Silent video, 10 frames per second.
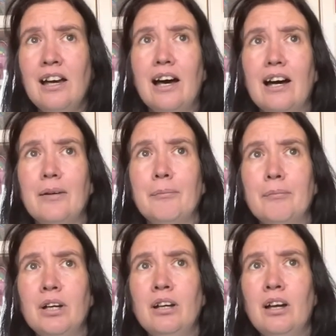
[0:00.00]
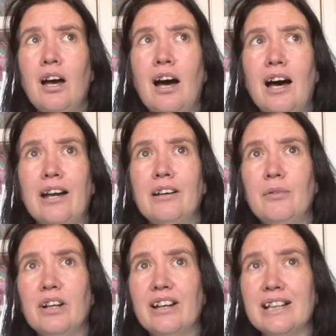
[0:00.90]
Um, and
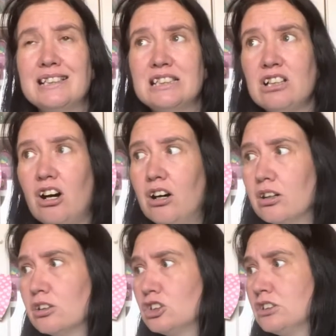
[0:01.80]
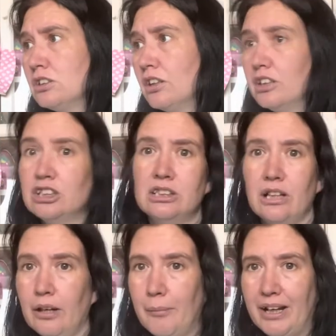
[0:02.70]
we're going to get socks. There's
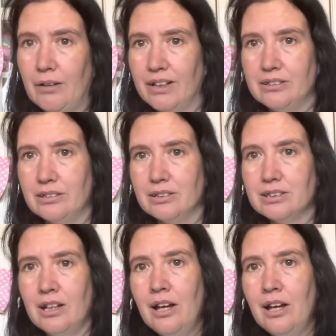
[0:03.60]
so many questions.